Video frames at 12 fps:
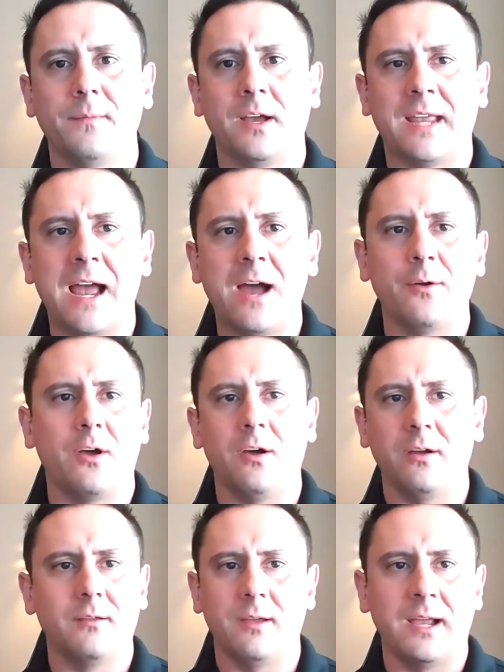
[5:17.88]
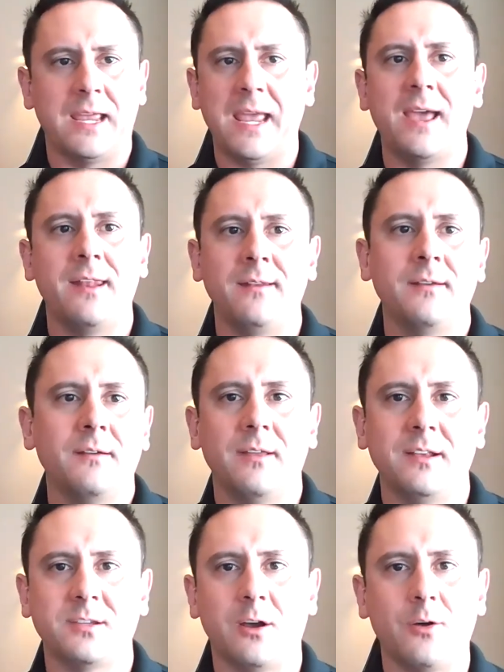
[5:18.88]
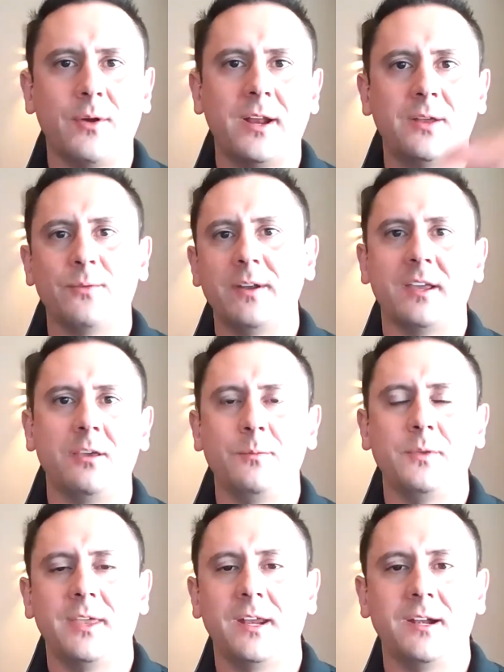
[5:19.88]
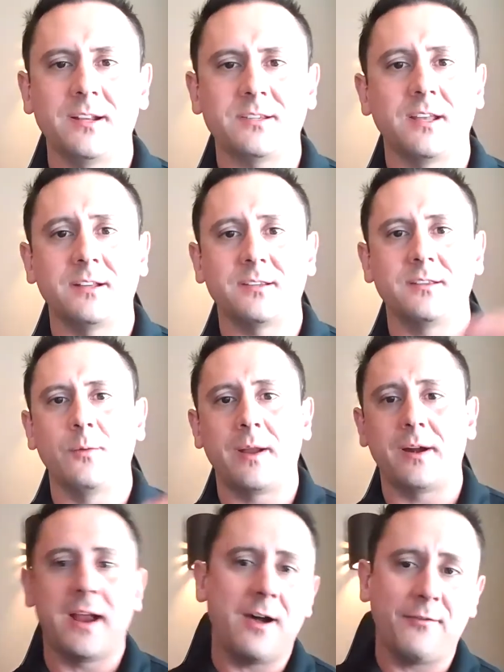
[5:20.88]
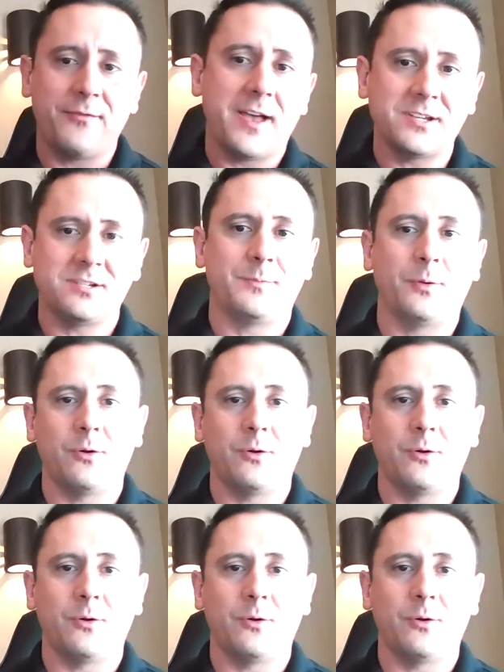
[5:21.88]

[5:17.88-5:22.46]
account. Again, it's already reaccumulated. It's no matter how fast you